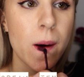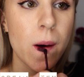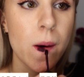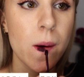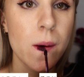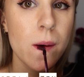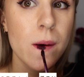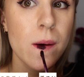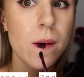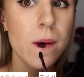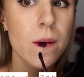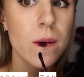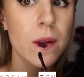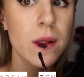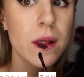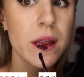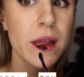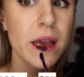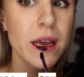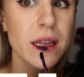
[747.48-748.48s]

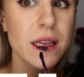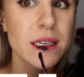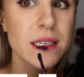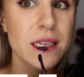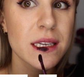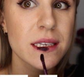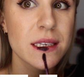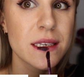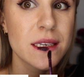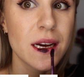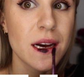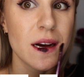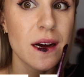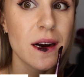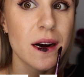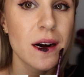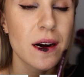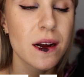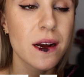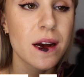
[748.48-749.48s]
Holy, this is
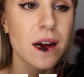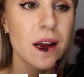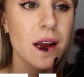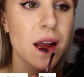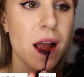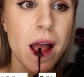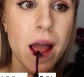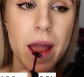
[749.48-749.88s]
dark.